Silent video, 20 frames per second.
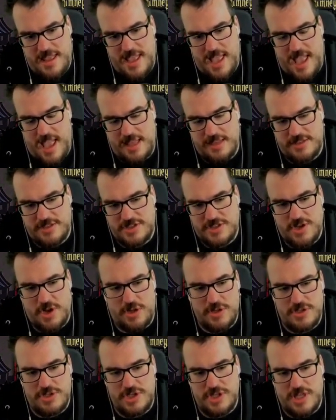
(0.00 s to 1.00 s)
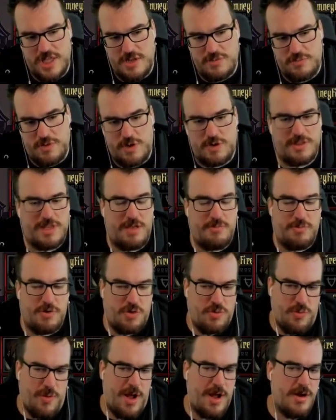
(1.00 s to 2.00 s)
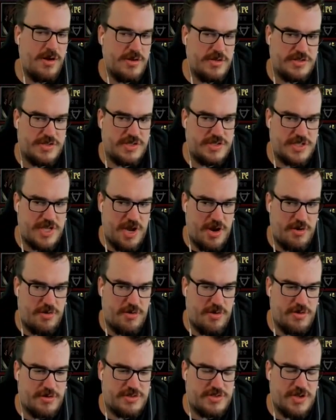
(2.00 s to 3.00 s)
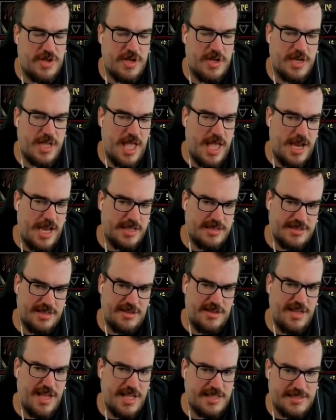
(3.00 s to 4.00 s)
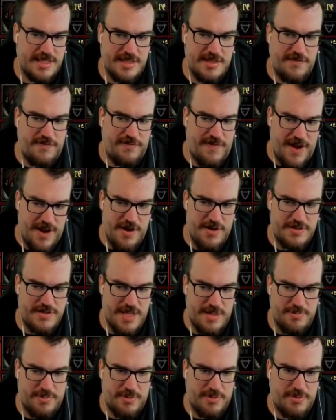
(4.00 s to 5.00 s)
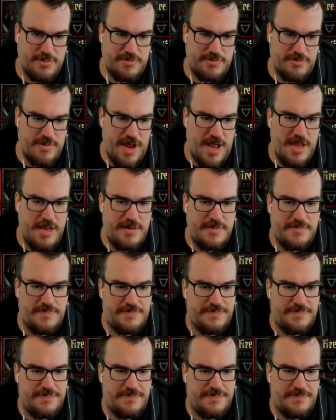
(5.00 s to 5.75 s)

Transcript: and Skulltula re that requires the Scarecrow song, and it's in it's in the Fire Temple, right?